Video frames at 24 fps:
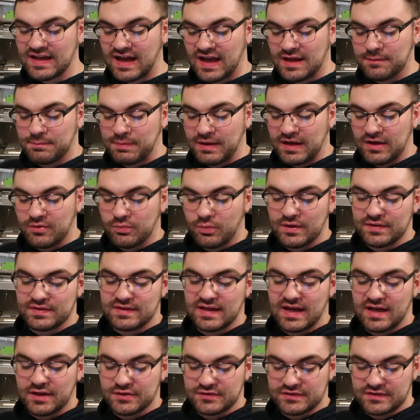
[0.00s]
I paid
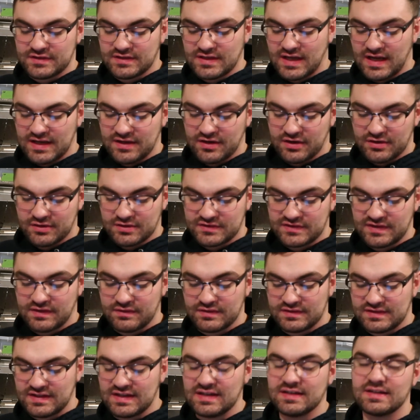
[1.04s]

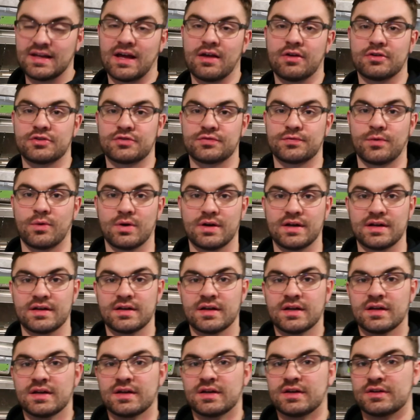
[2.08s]
$1,917 for it.
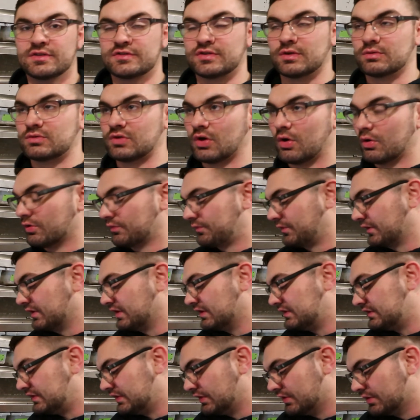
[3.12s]
So total for
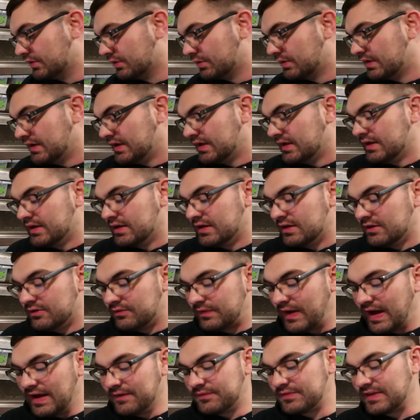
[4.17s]
the two,
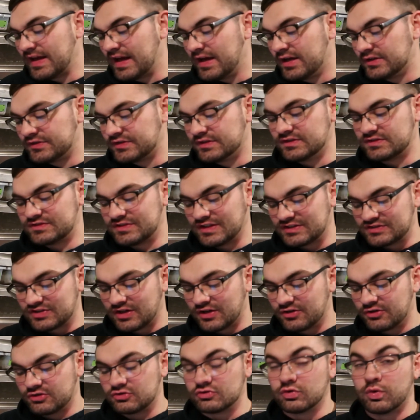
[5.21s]

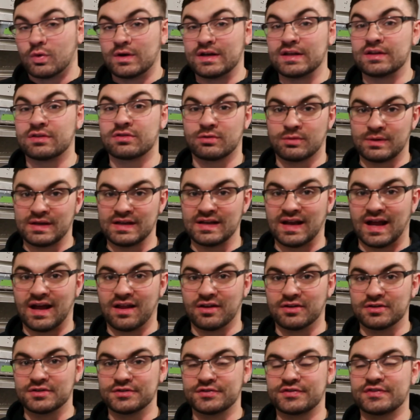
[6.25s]

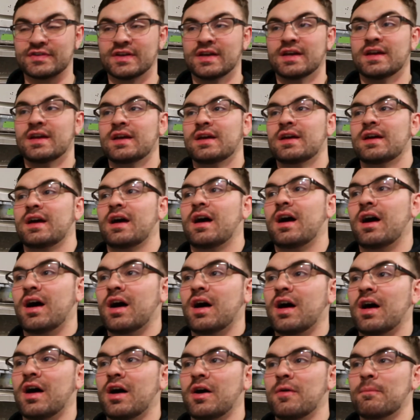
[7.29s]

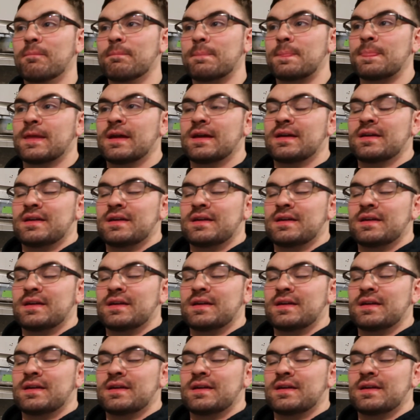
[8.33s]
$5,623.